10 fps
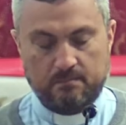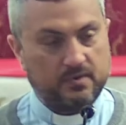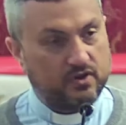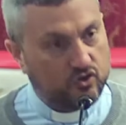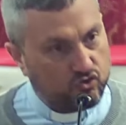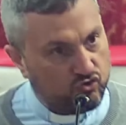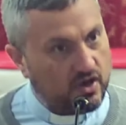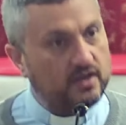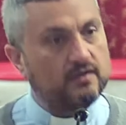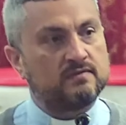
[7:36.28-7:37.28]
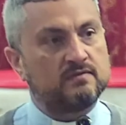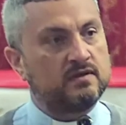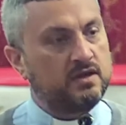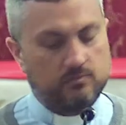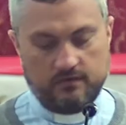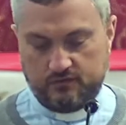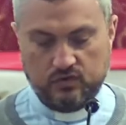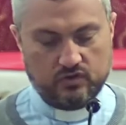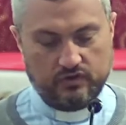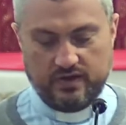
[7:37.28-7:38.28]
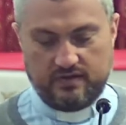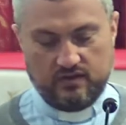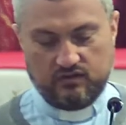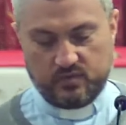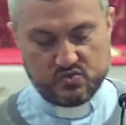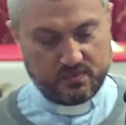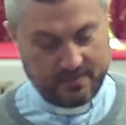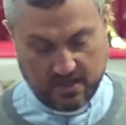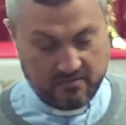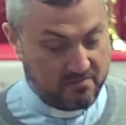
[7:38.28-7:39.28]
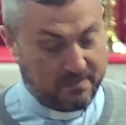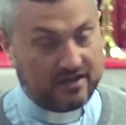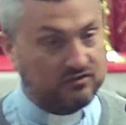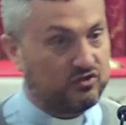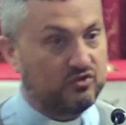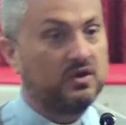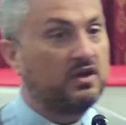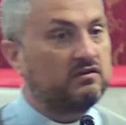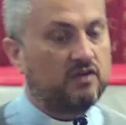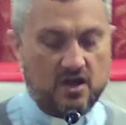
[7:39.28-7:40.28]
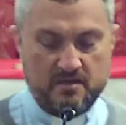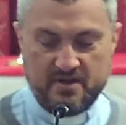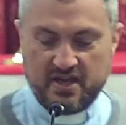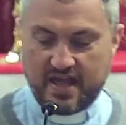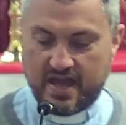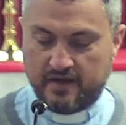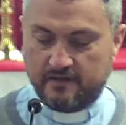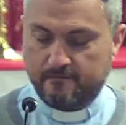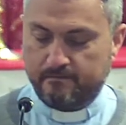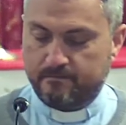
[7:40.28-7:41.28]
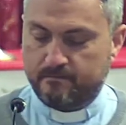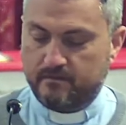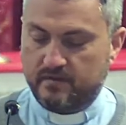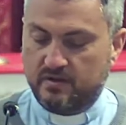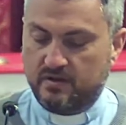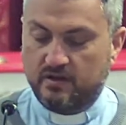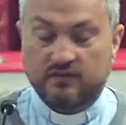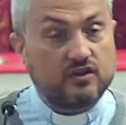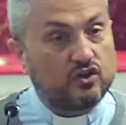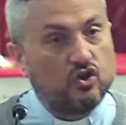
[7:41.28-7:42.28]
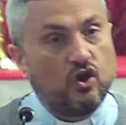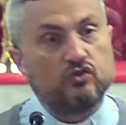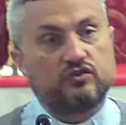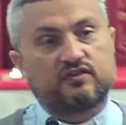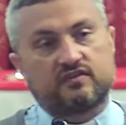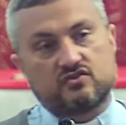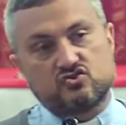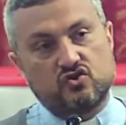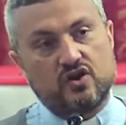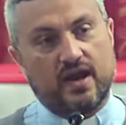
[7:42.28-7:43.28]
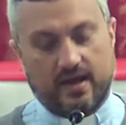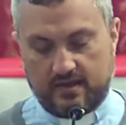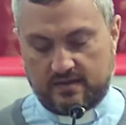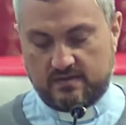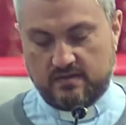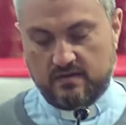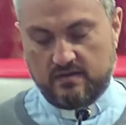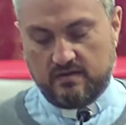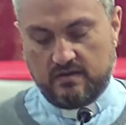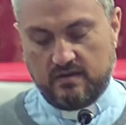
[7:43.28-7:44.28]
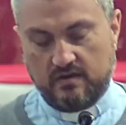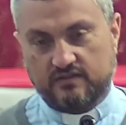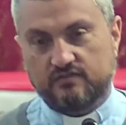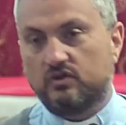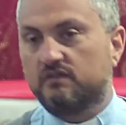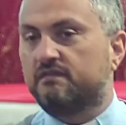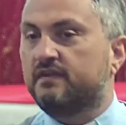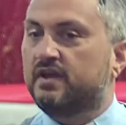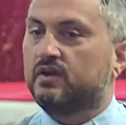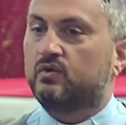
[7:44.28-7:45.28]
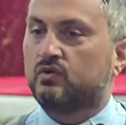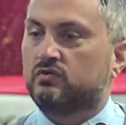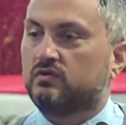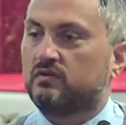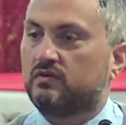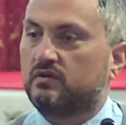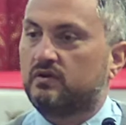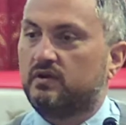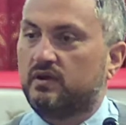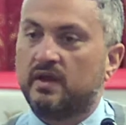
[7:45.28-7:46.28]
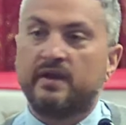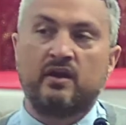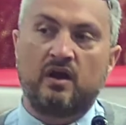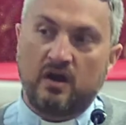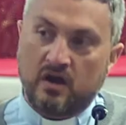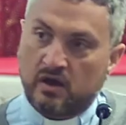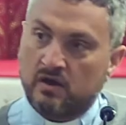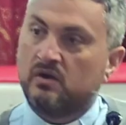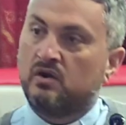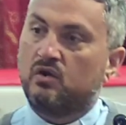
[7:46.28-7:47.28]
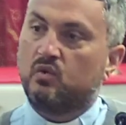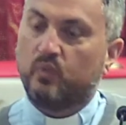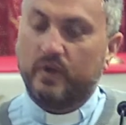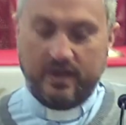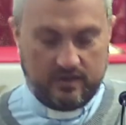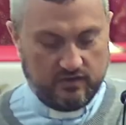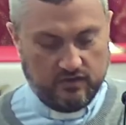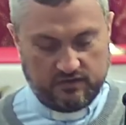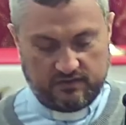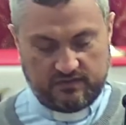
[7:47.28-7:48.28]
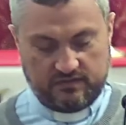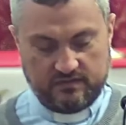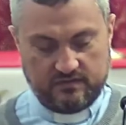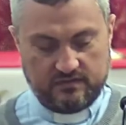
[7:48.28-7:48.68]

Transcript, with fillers: But the great theme of 2 Corinthians, which we'll be coming back to time and again, is that God's strength is revealed in our weakness.